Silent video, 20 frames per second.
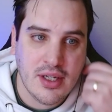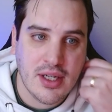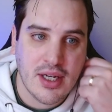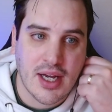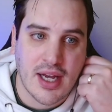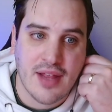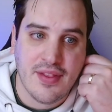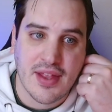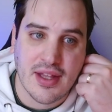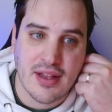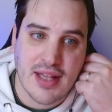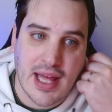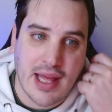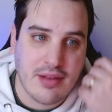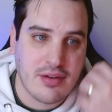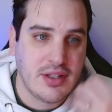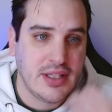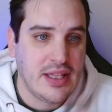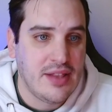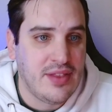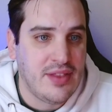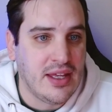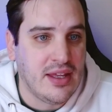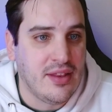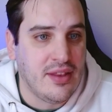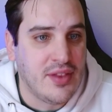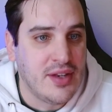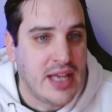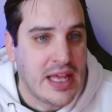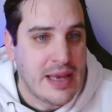And then lastly, the
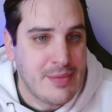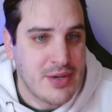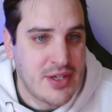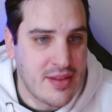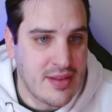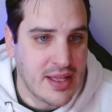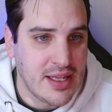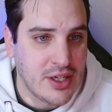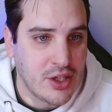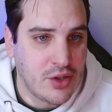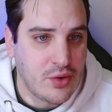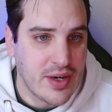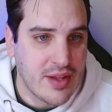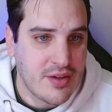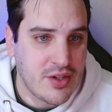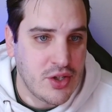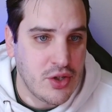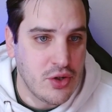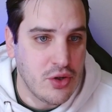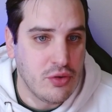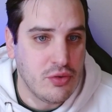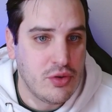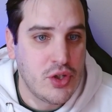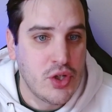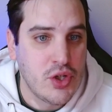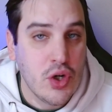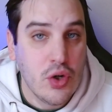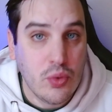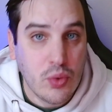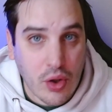damage has increased to
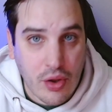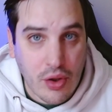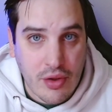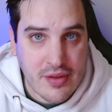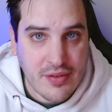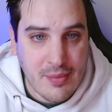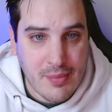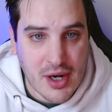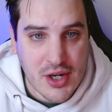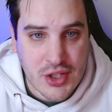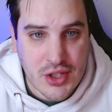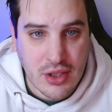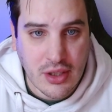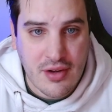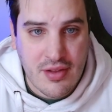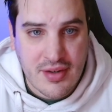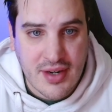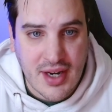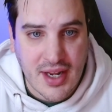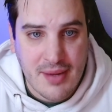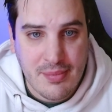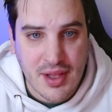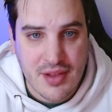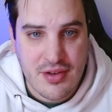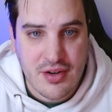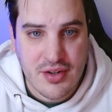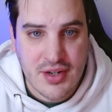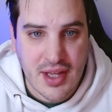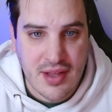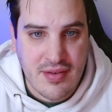2 rolls of the martial arts die plus
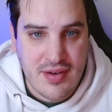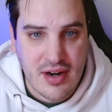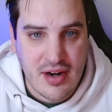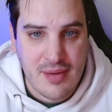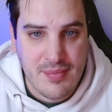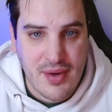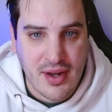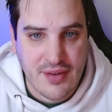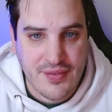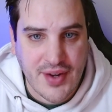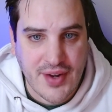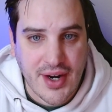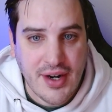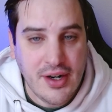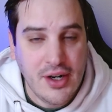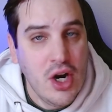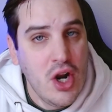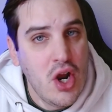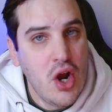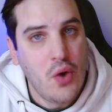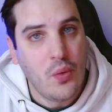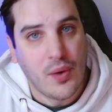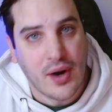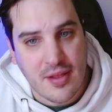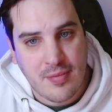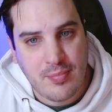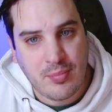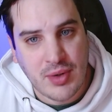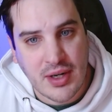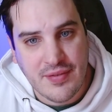your dexterity modifier,
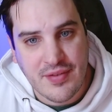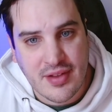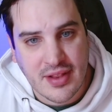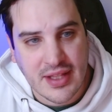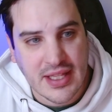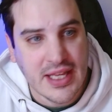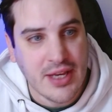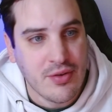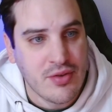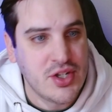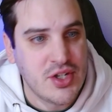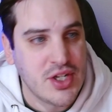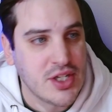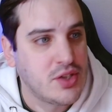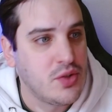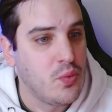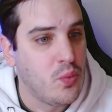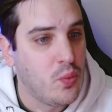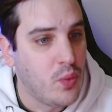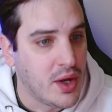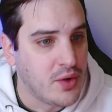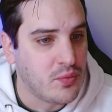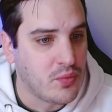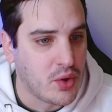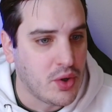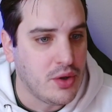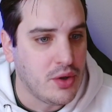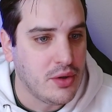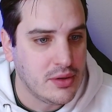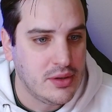whereas previously it was just 1
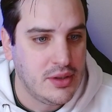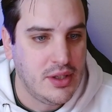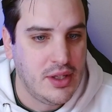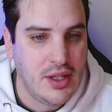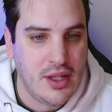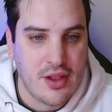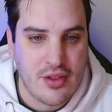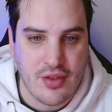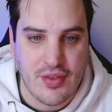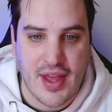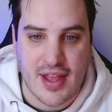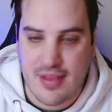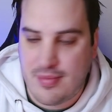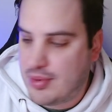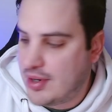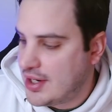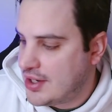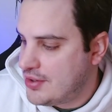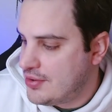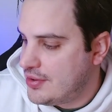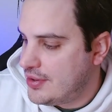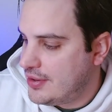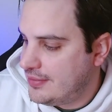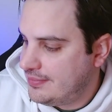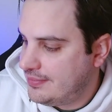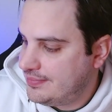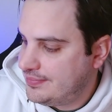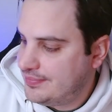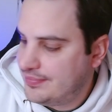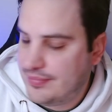roll. So that's pretty cool.
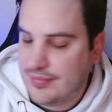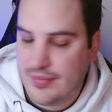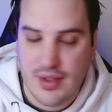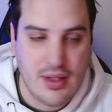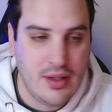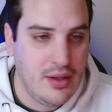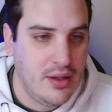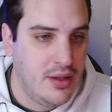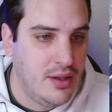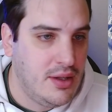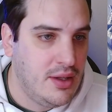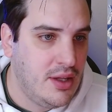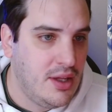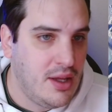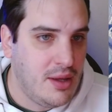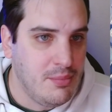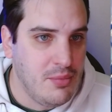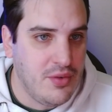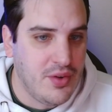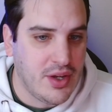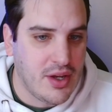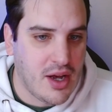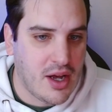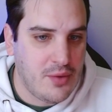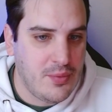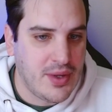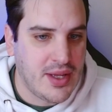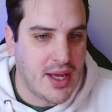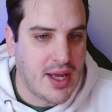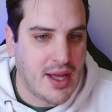Moving on,
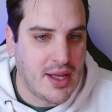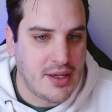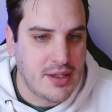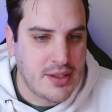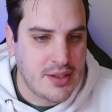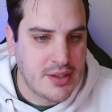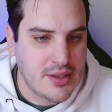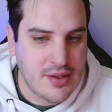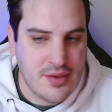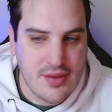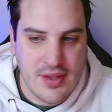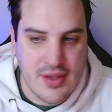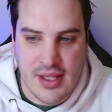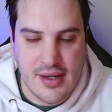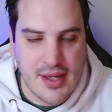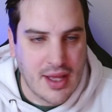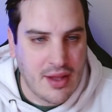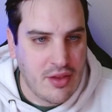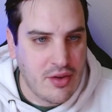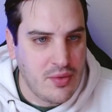we got the next